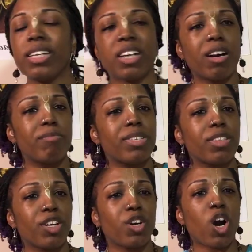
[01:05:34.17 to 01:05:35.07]
comes in
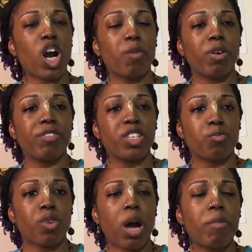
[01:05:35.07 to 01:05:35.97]
the garb of this
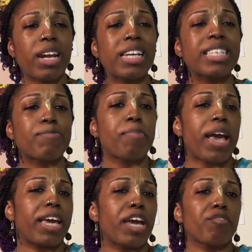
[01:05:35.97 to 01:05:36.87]
Brahmana and he's
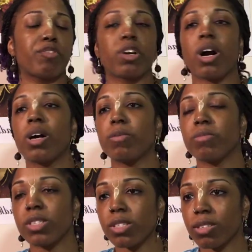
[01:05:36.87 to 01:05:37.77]
begging for alms.
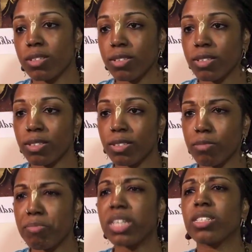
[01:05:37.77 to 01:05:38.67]

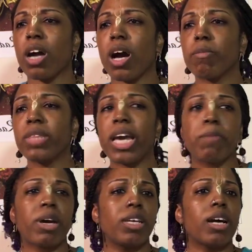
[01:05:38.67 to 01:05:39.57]
Bhiksham dehi
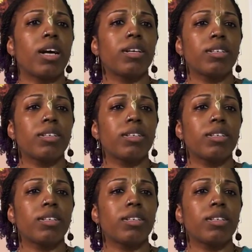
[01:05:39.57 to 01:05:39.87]
maya.